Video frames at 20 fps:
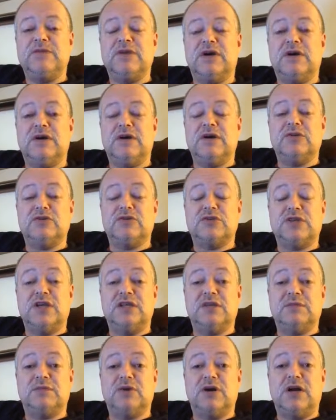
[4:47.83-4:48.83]

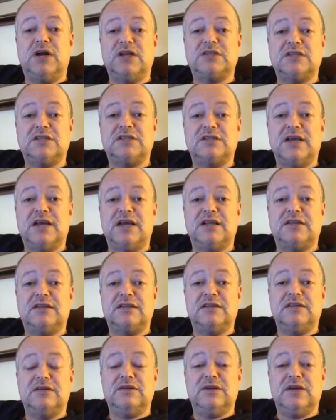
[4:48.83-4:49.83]
understand the process at